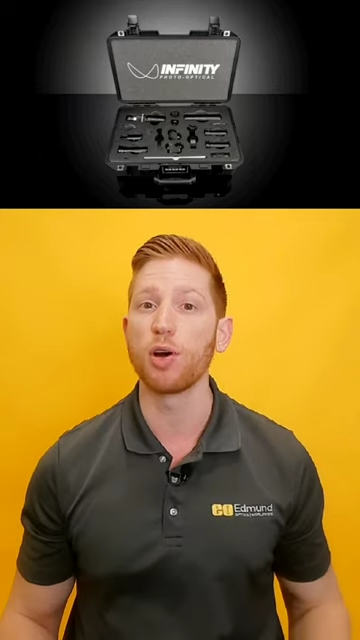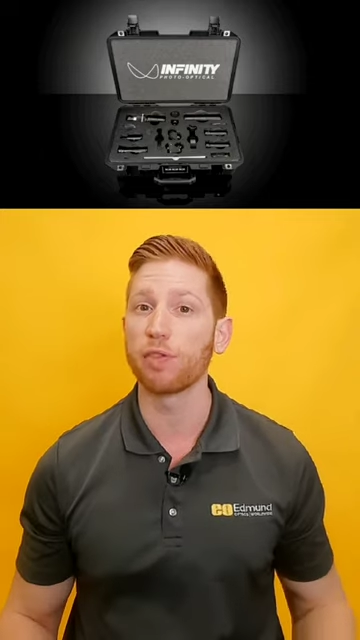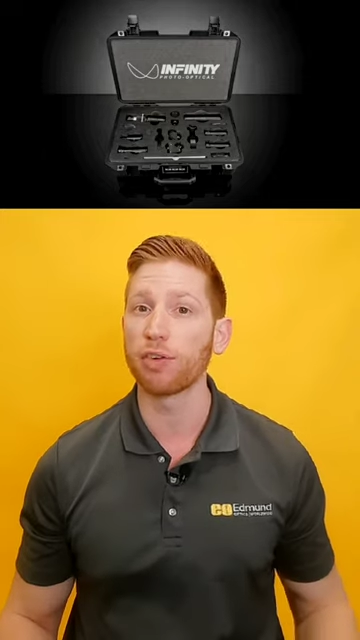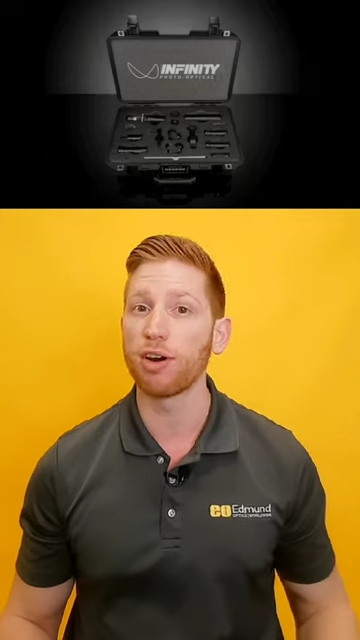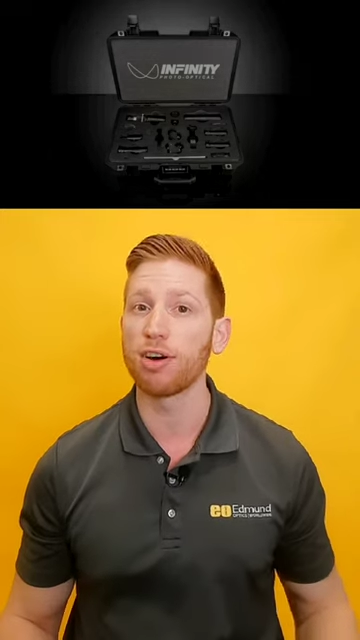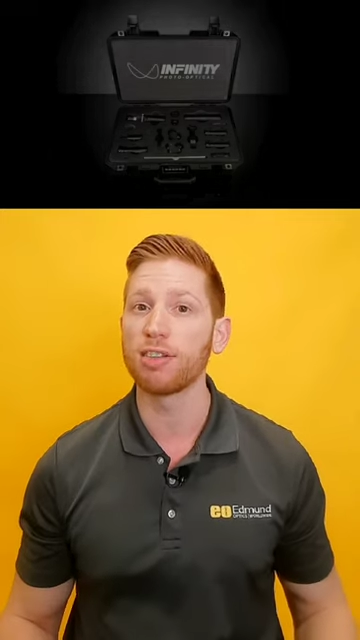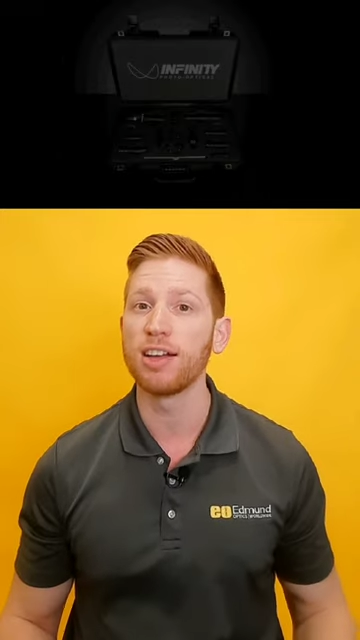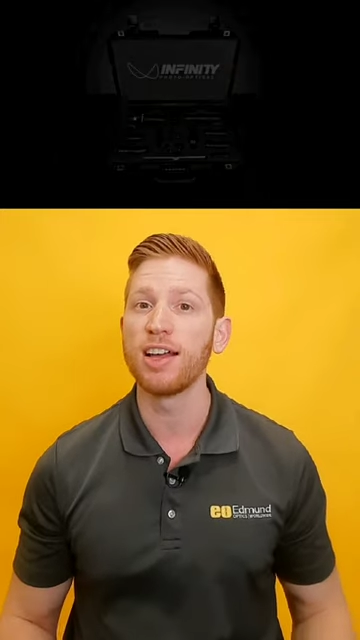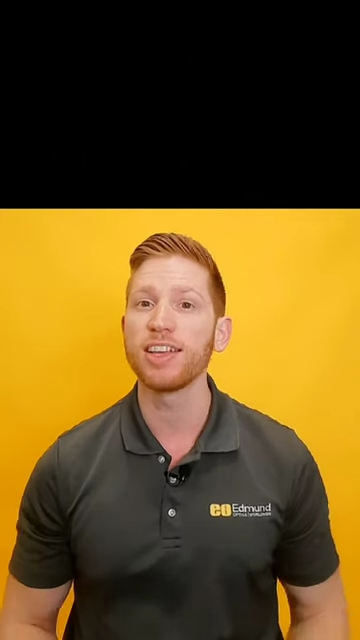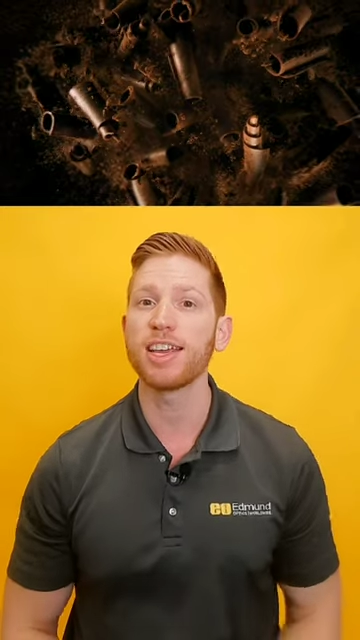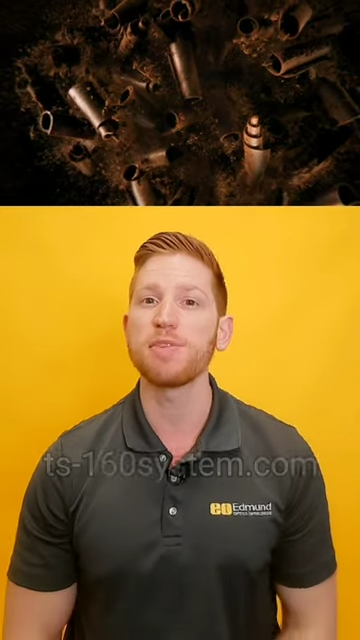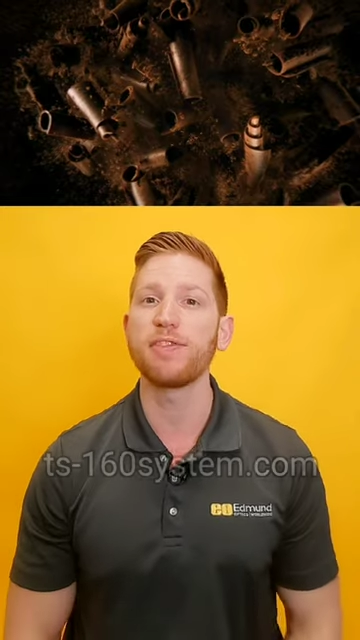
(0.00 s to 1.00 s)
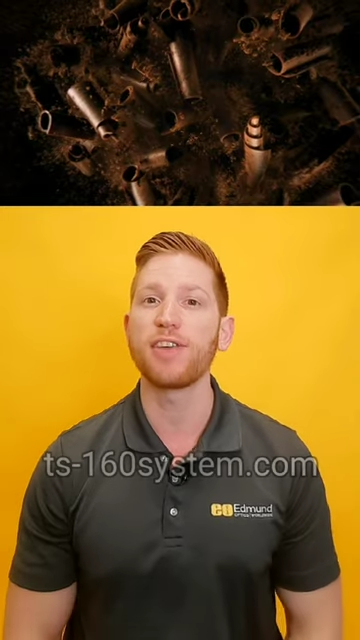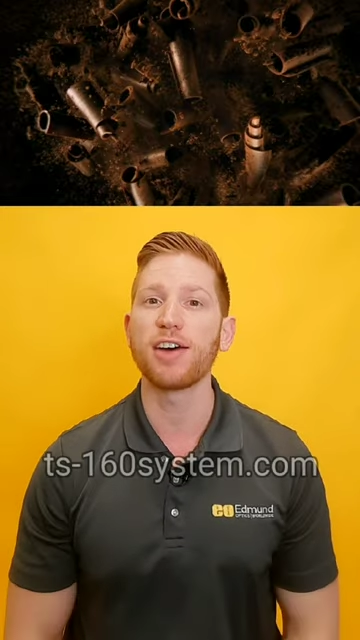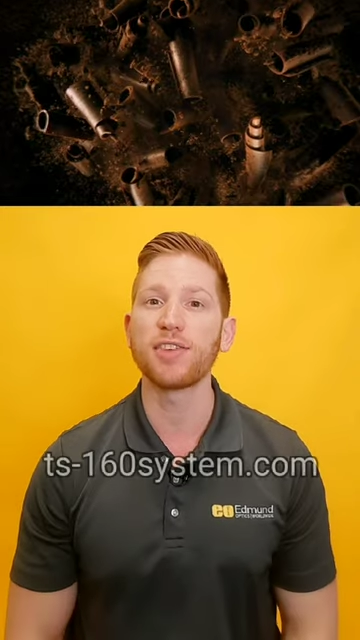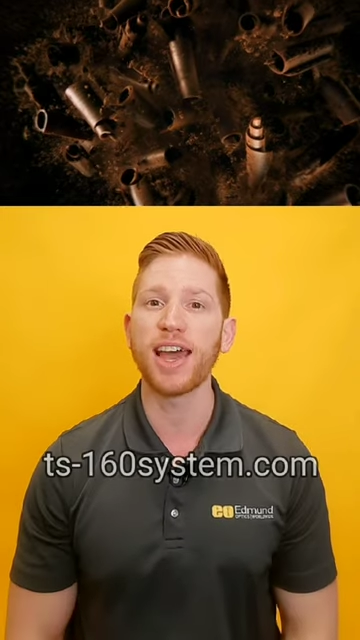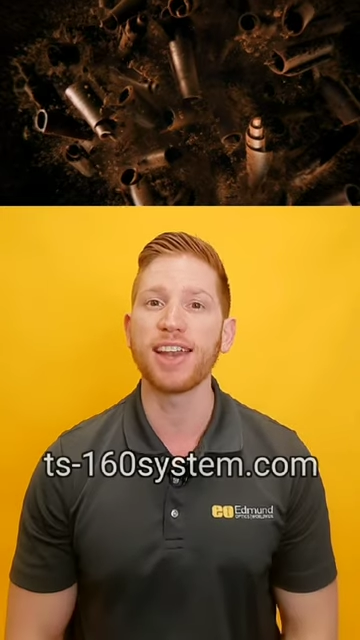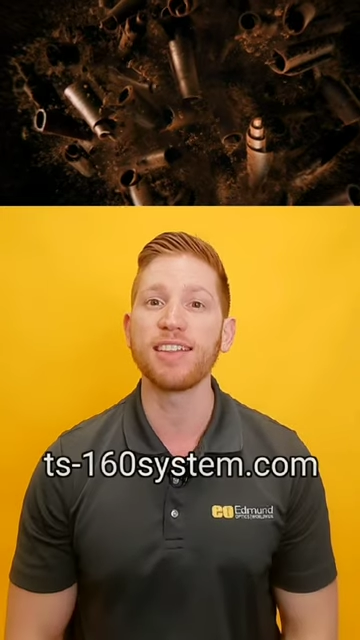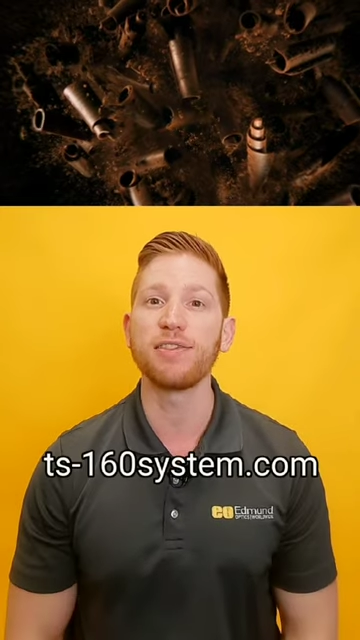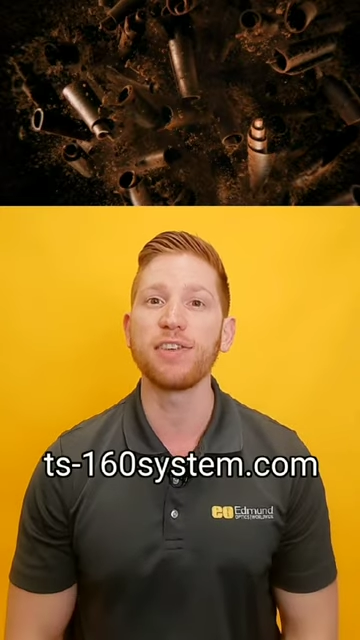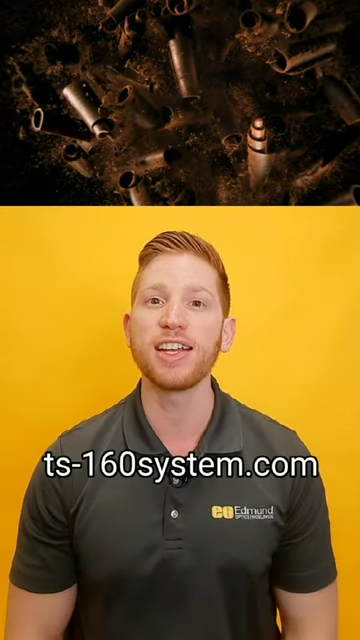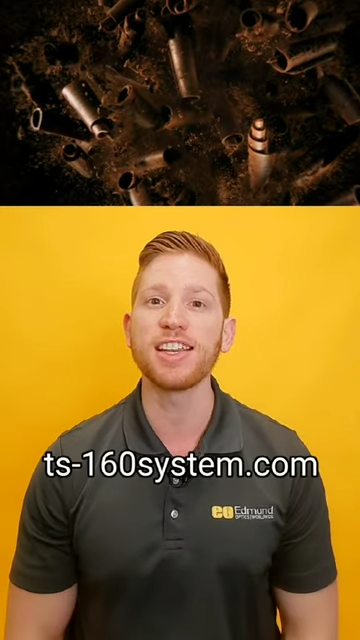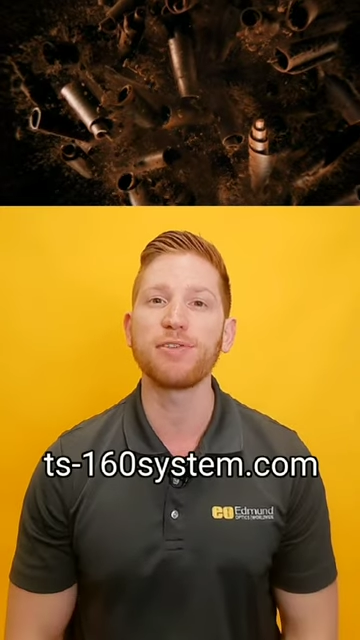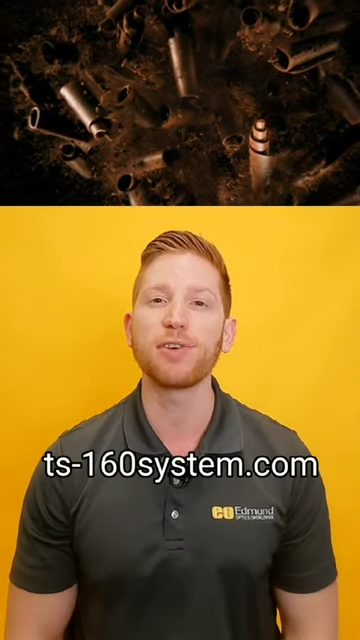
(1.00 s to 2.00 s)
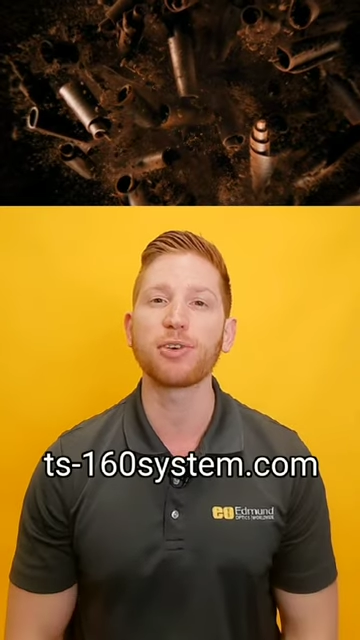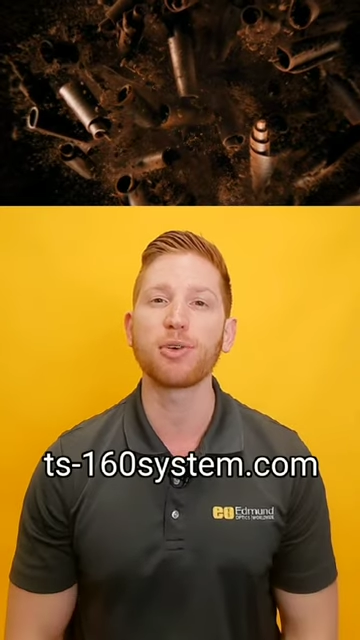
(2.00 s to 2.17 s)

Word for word: overall can be found at Infinity